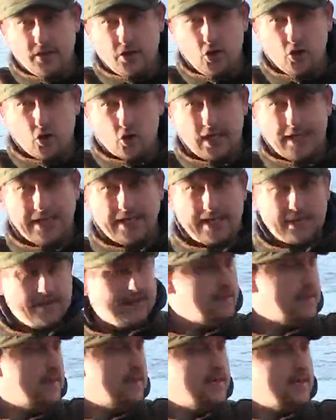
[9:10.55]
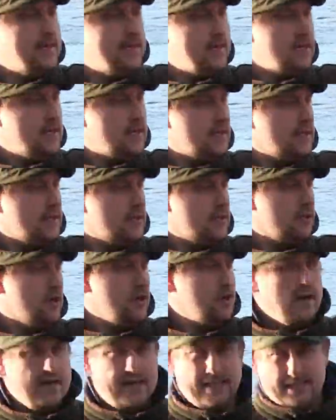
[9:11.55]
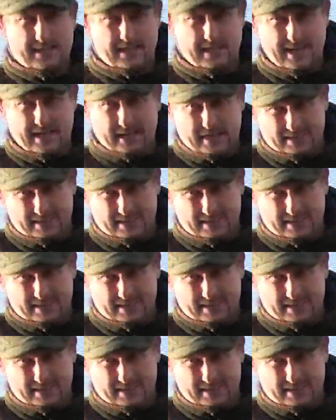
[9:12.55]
hook link, so it's